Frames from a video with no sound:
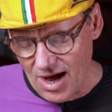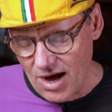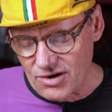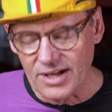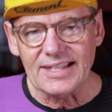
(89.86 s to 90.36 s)
I
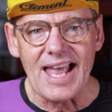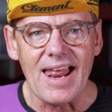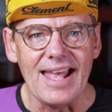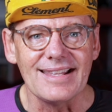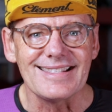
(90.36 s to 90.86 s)
got
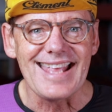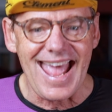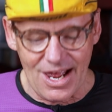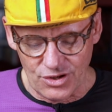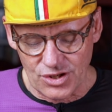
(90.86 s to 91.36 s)
that
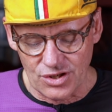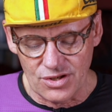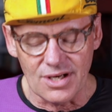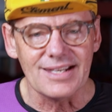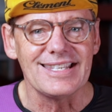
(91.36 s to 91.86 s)
down
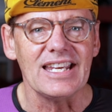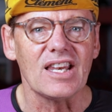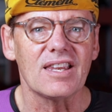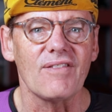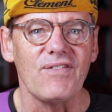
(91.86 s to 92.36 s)
to
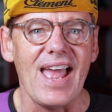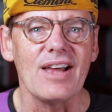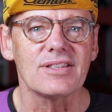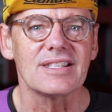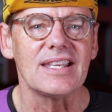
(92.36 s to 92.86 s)

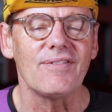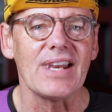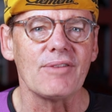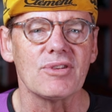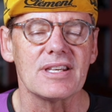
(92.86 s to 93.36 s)

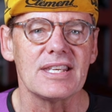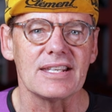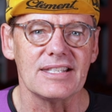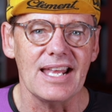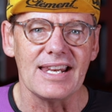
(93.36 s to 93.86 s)

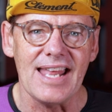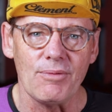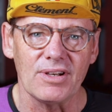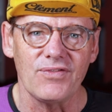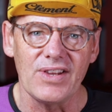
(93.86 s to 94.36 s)
6,716, and that
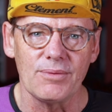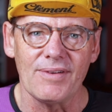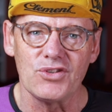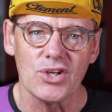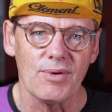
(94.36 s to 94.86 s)
was fitted
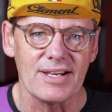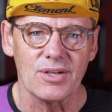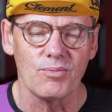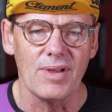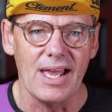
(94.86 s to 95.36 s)
with Duros
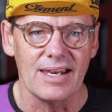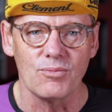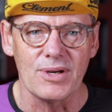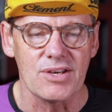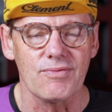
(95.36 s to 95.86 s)
and
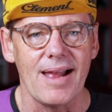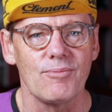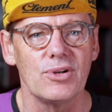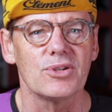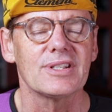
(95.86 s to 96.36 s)
Winstraight
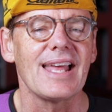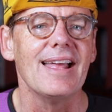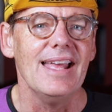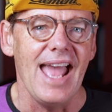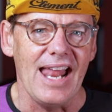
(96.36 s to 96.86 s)
wheels and that.
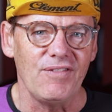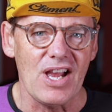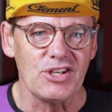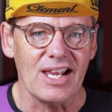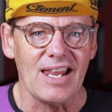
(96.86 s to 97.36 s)
And if you go
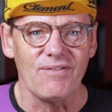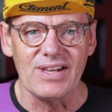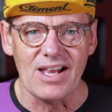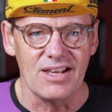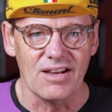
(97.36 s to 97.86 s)
check out that
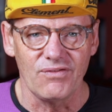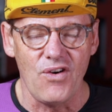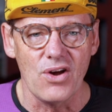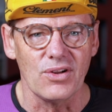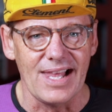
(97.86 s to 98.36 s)
video, you can
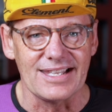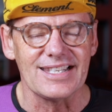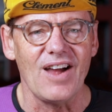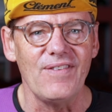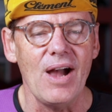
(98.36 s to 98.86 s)
find all that
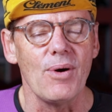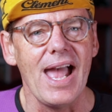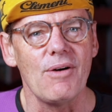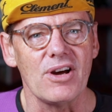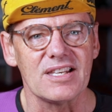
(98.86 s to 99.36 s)
stuff out,
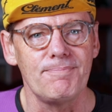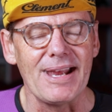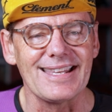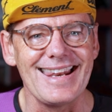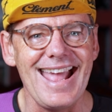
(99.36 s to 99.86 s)
how I
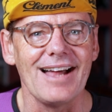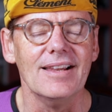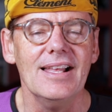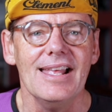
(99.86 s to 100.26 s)
spec'd it out.